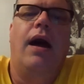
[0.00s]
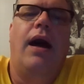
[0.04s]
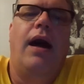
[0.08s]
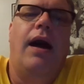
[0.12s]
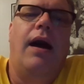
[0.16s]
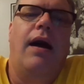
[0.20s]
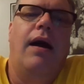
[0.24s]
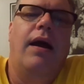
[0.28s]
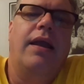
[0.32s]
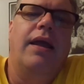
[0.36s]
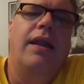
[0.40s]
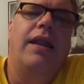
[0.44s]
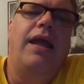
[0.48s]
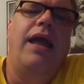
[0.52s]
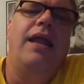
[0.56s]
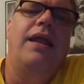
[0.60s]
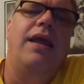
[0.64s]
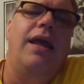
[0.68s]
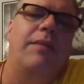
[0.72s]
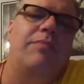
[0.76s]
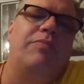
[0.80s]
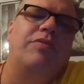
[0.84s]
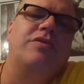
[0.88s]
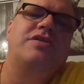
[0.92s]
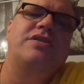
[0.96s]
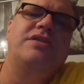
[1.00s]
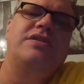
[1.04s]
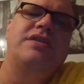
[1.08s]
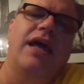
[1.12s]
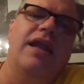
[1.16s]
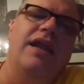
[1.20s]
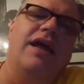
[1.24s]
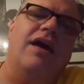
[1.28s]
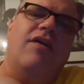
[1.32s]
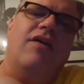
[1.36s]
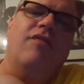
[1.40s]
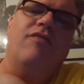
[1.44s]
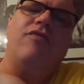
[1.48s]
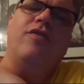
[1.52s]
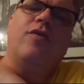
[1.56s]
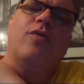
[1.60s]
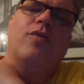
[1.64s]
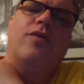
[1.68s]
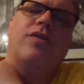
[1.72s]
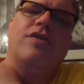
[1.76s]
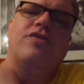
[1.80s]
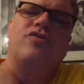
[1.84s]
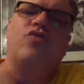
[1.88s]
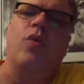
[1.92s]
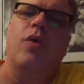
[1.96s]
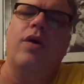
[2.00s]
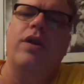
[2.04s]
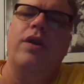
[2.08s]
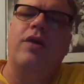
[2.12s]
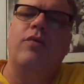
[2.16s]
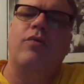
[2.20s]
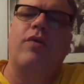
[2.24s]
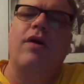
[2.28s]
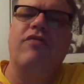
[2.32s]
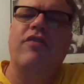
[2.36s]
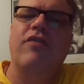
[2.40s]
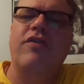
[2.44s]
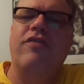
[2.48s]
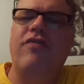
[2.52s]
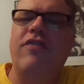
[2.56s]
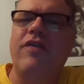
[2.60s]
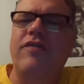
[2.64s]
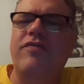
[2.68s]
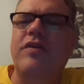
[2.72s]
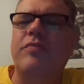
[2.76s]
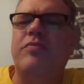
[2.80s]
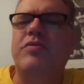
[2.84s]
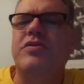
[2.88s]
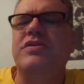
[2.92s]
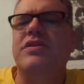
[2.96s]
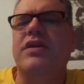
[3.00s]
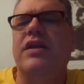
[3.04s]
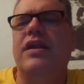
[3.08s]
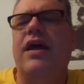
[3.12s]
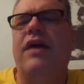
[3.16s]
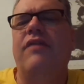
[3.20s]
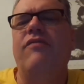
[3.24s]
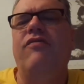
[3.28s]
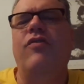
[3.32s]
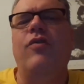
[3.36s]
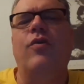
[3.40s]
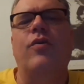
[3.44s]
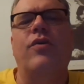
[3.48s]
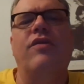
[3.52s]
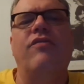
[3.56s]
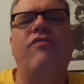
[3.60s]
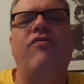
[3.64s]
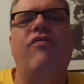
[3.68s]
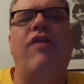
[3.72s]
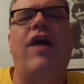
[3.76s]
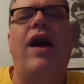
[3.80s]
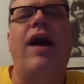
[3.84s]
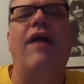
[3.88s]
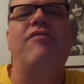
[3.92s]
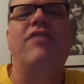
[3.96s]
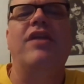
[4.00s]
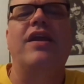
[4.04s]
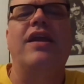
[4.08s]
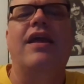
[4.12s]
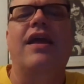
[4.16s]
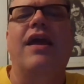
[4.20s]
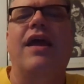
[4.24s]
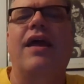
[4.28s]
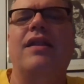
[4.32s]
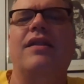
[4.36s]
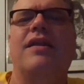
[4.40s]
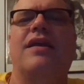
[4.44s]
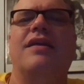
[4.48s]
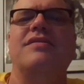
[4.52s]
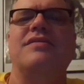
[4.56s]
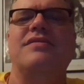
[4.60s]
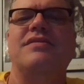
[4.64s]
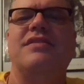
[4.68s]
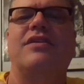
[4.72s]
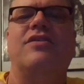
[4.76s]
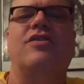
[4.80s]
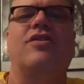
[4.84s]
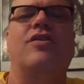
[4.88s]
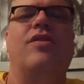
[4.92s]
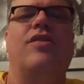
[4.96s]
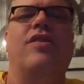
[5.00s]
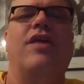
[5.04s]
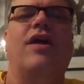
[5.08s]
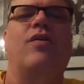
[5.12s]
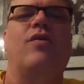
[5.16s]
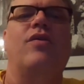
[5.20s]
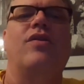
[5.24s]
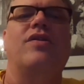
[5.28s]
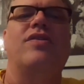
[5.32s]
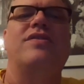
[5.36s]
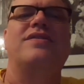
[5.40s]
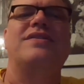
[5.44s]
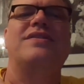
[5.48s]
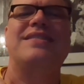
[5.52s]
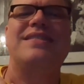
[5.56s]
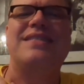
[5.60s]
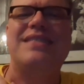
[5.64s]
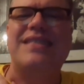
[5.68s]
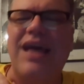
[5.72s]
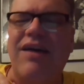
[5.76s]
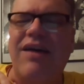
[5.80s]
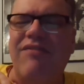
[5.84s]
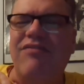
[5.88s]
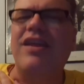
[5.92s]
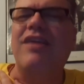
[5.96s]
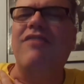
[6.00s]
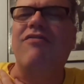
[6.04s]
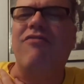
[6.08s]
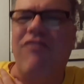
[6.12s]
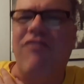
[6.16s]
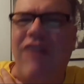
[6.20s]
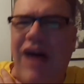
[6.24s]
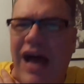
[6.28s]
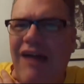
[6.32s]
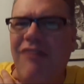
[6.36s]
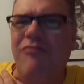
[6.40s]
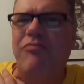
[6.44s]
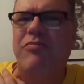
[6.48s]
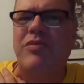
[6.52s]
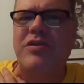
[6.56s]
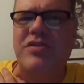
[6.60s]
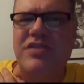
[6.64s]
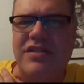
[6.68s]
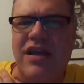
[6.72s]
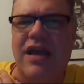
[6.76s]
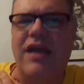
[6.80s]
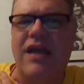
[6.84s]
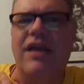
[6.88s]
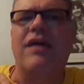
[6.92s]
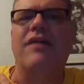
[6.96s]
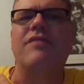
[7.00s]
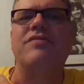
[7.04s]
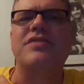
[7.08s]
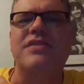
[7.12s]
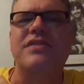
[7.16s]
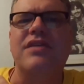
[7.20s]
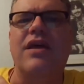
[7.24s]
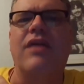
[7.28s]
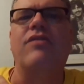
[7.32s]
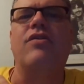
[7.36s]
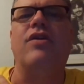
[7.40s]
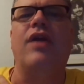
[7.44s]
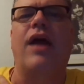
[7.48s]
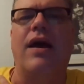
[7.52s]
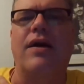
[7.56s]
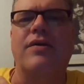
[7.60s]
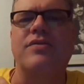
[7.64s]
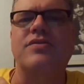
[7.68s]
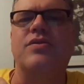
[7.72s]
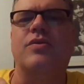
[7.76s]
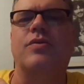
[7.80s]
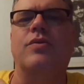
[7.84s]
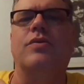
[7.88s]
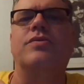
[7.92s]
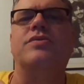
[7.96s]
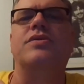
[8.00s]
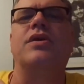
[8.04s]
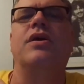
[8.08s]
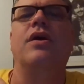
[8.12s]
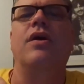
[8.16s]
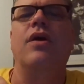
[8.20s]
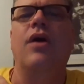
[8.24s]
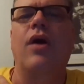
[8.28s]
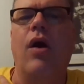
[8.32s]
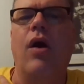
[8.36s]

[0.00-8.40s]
Again, 88% held fewer than 20, roughly 50% had fewer than 5. And again, consider that 75% of Southern households